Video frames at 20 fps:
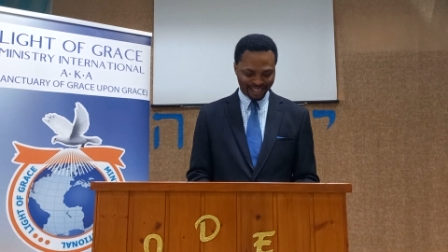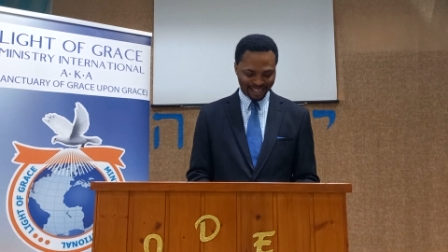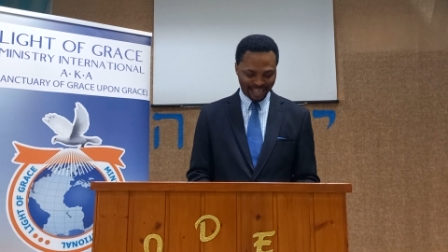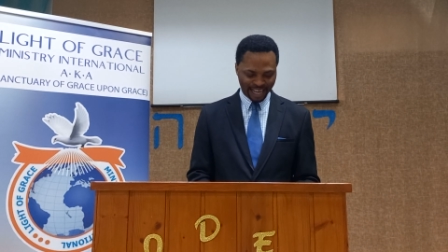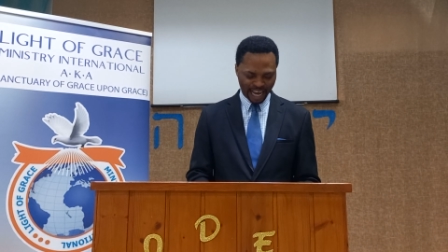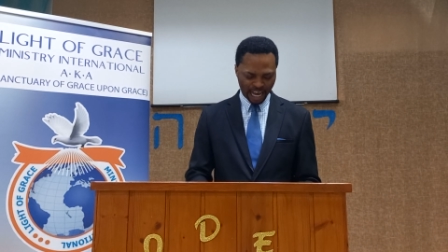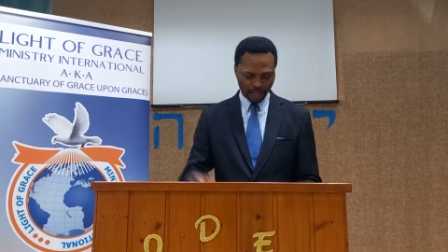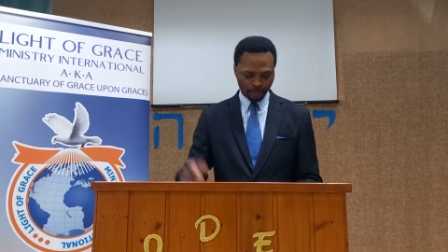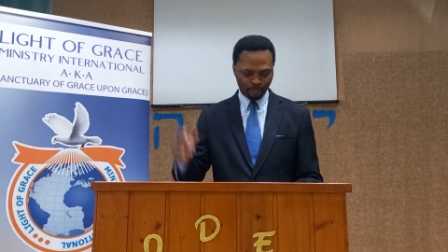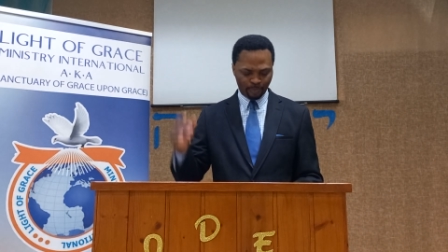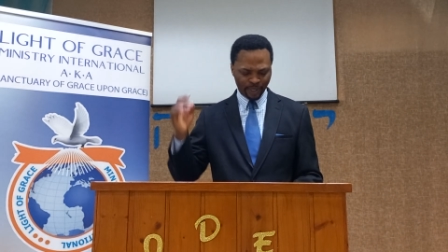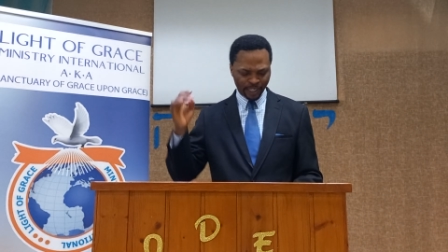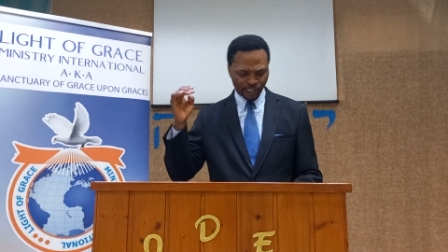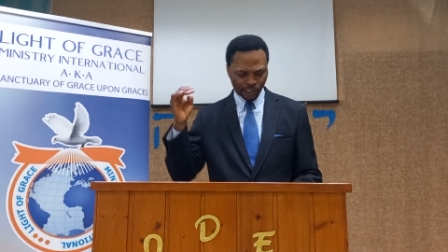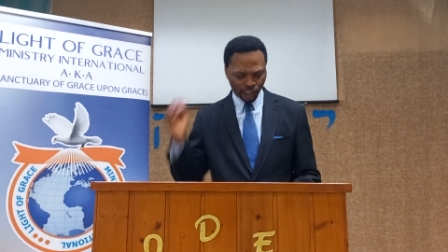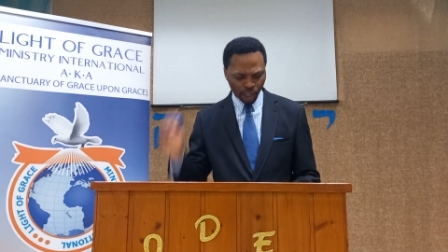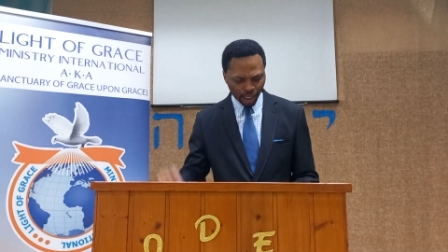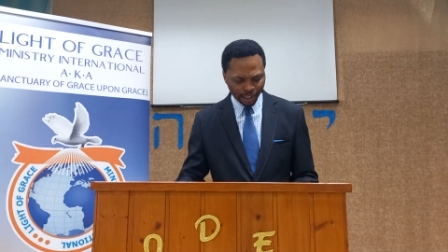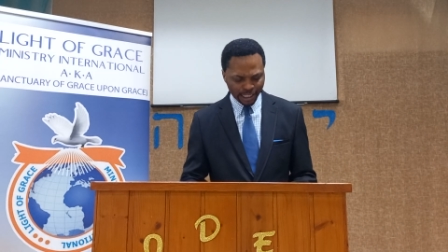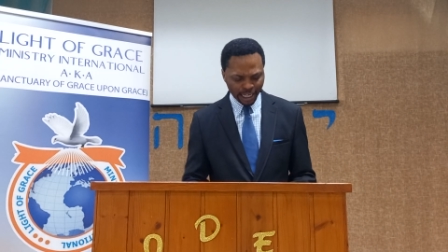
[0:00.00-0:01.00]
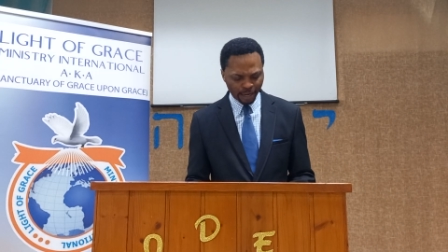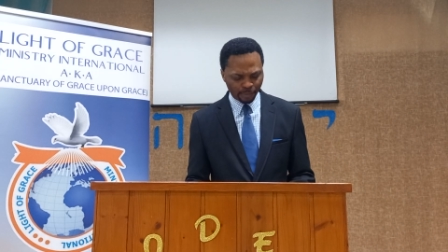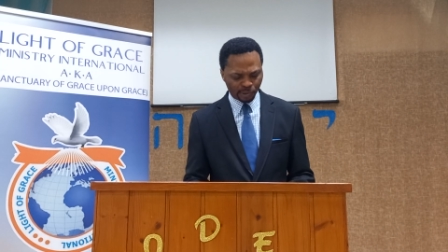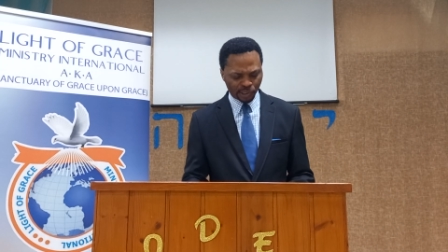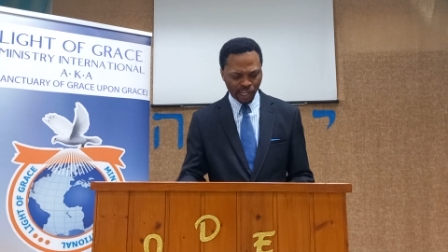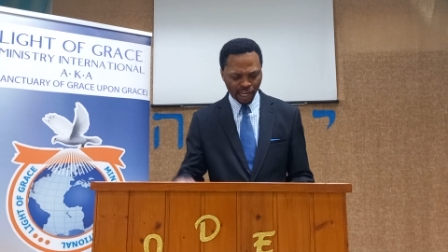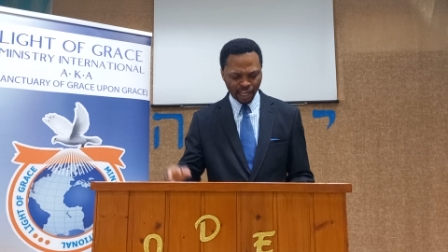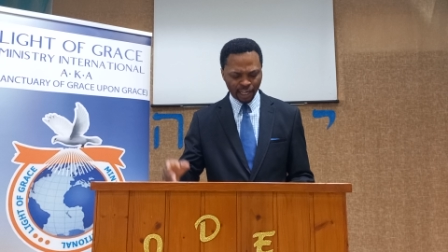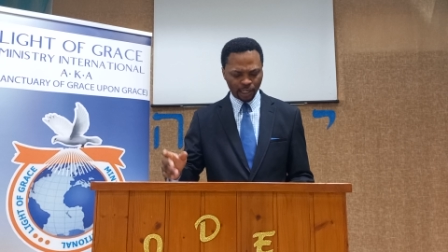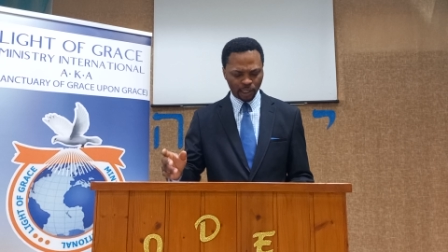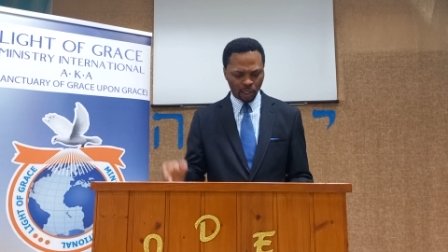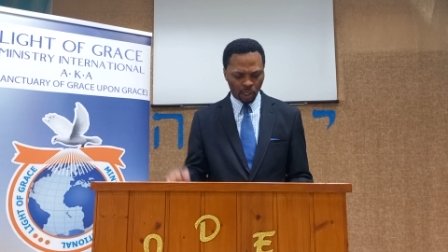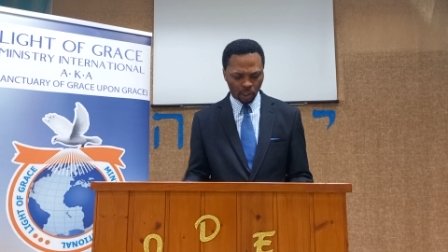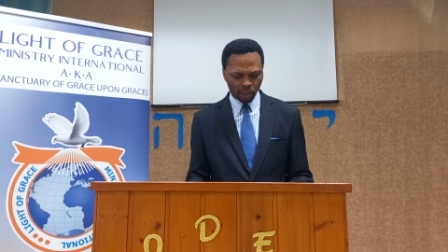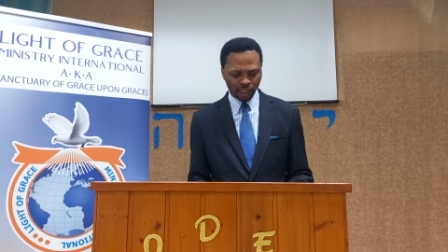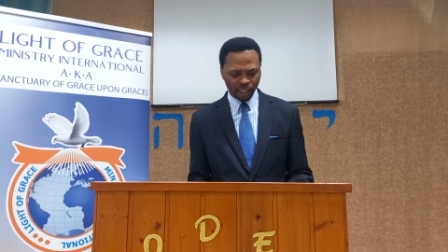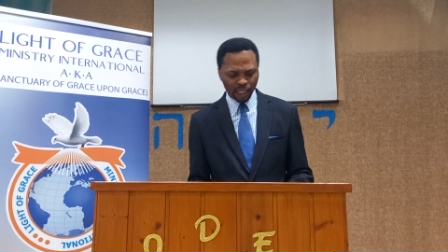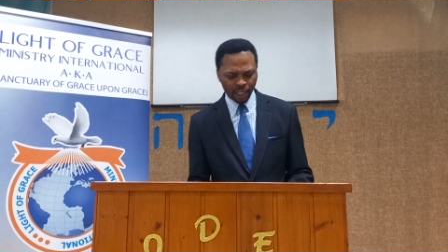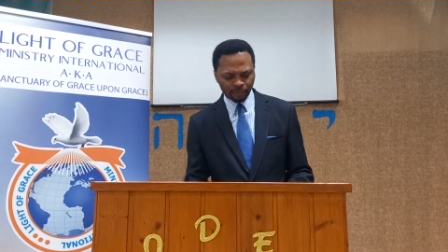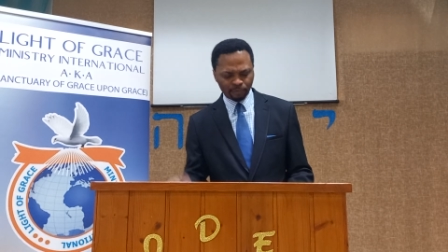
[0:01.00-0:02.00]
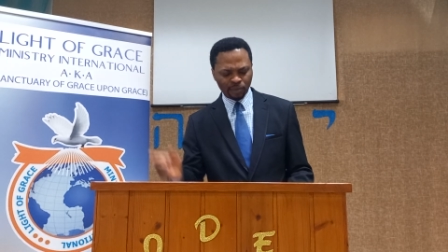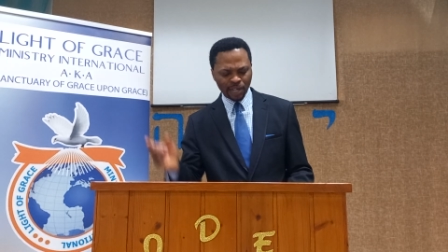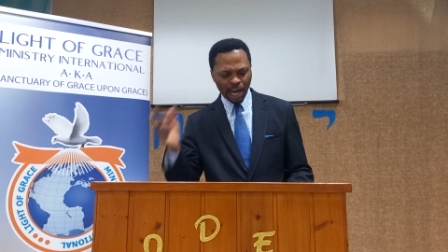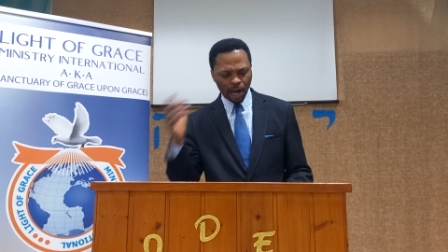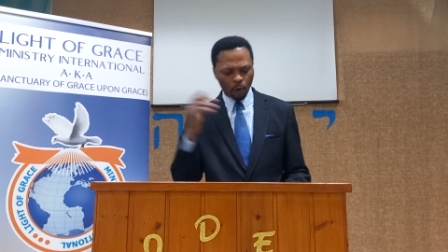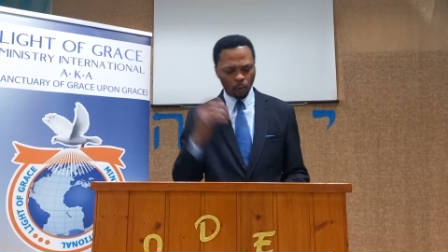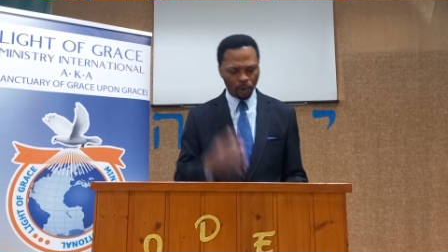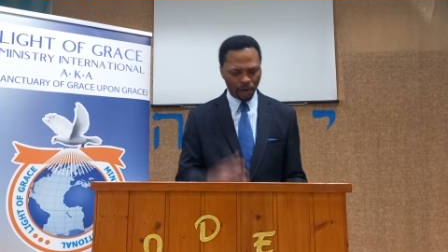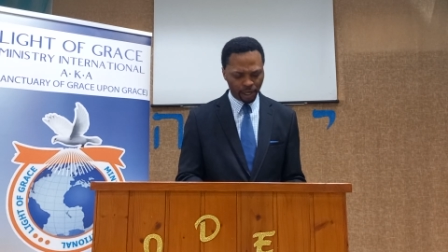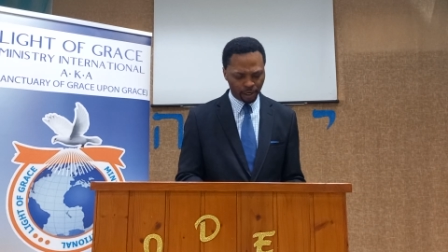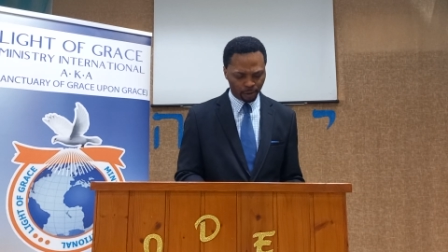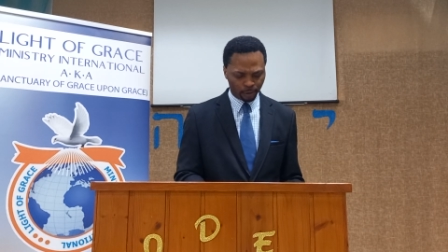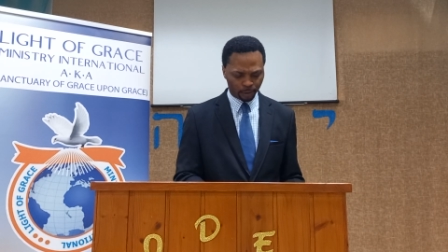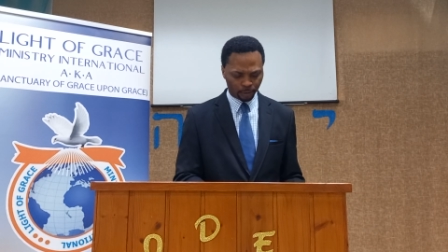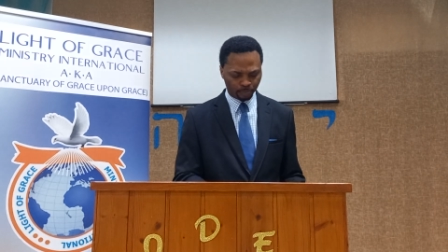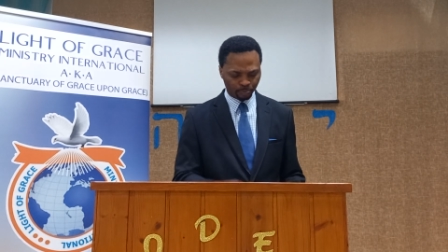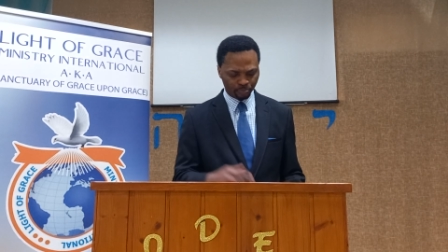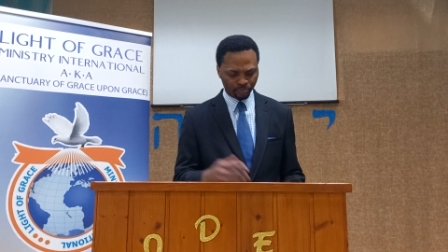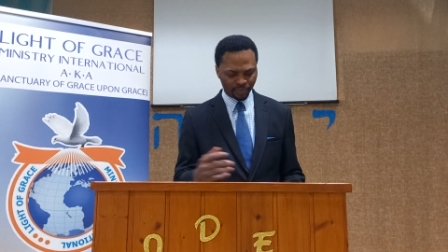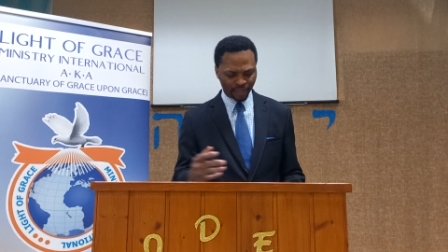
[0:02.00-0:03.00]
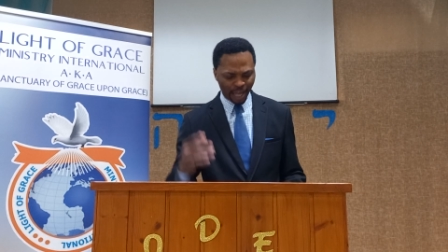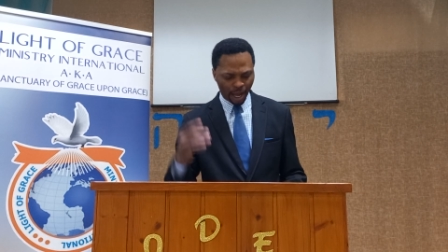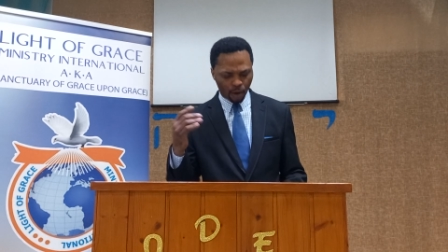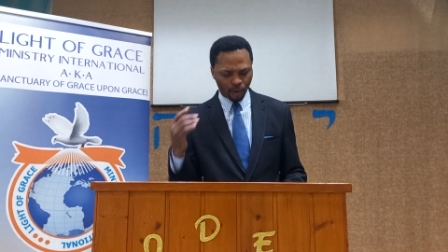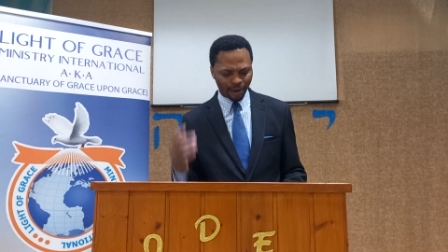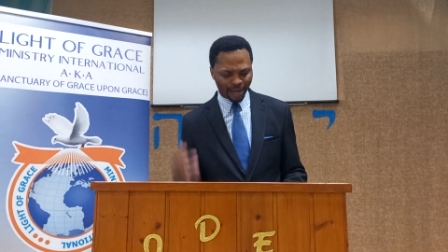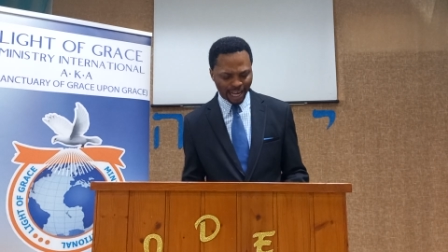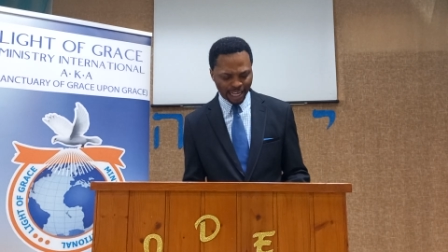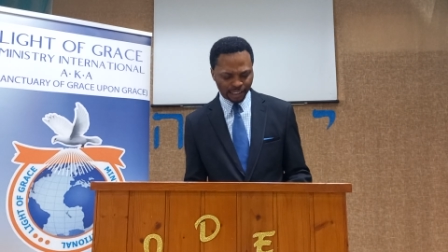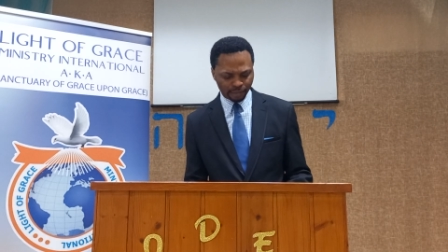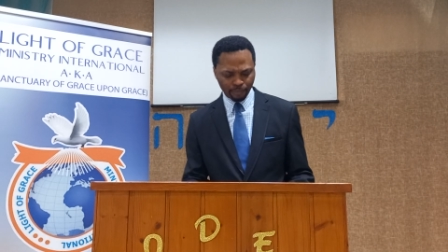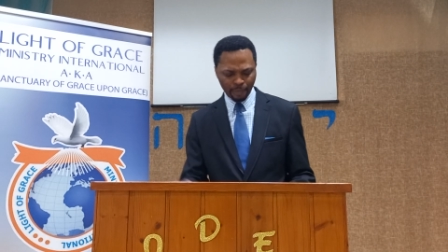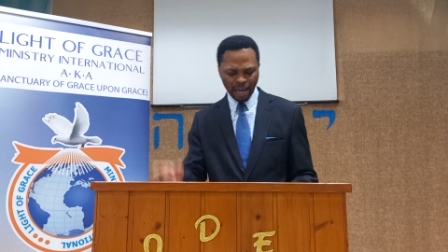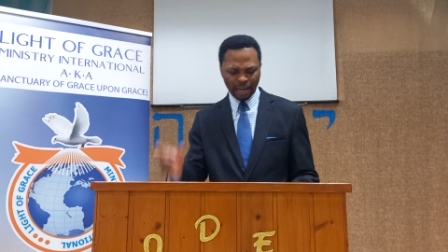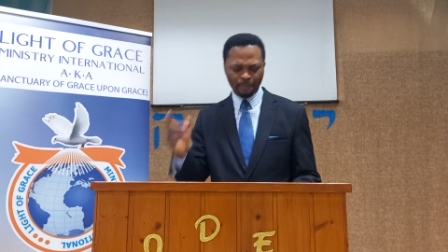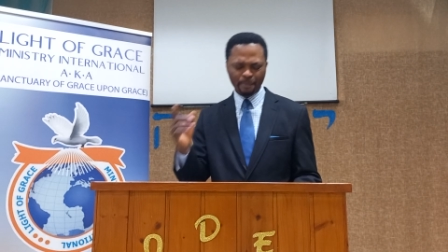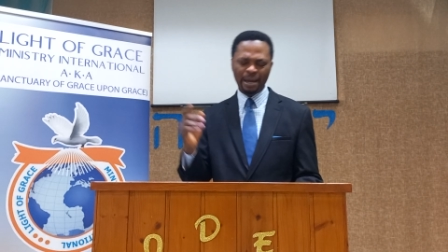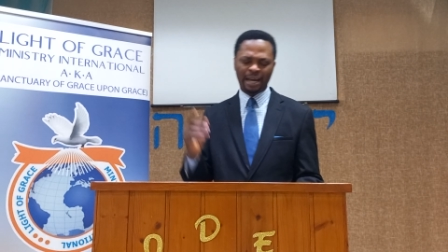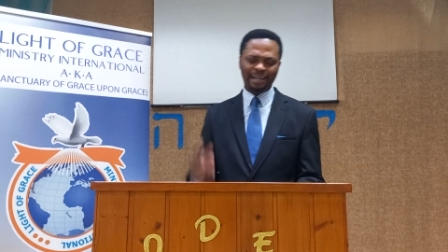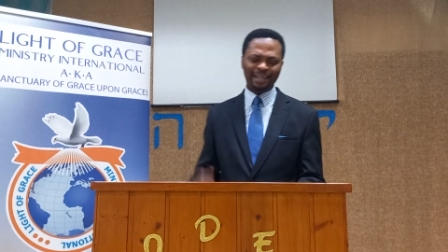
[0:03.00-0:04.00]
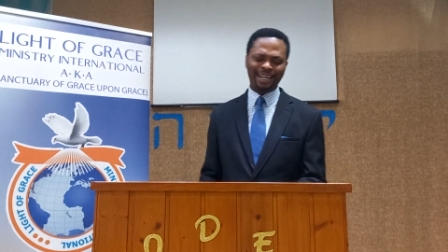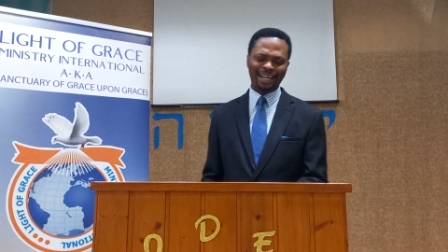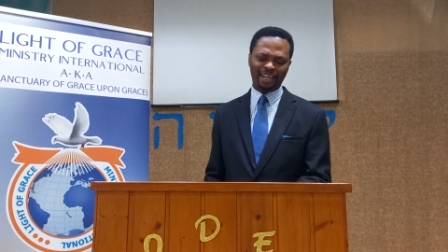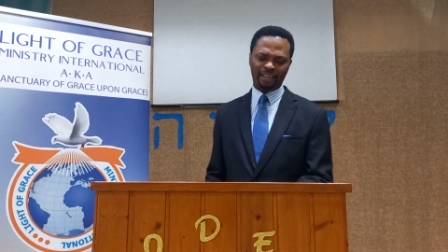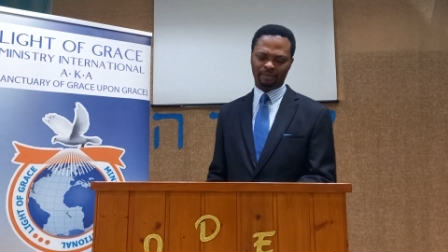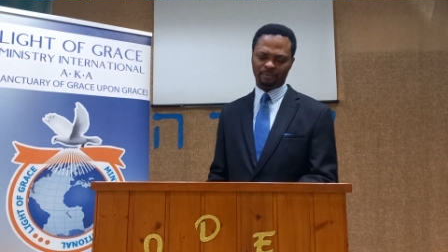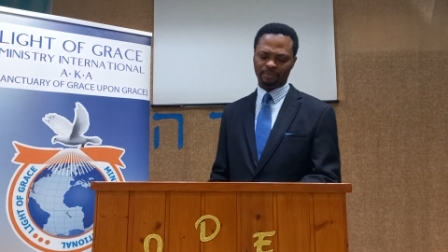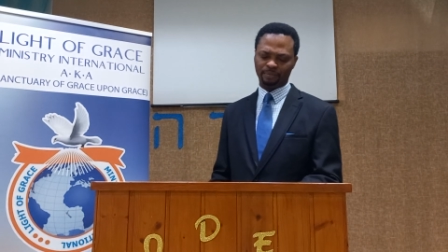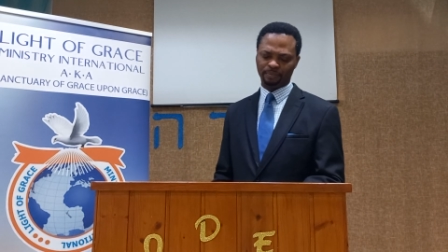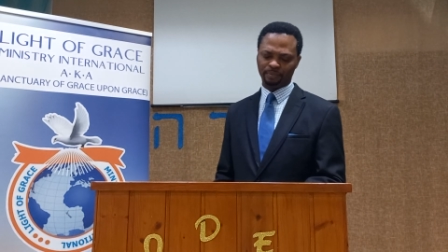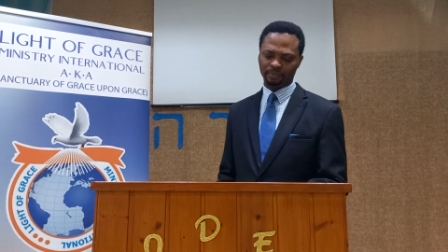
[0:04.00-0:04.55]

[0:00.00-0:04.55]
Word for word: and besought him, saying, Lord, if thou wilt, thou can make me clean.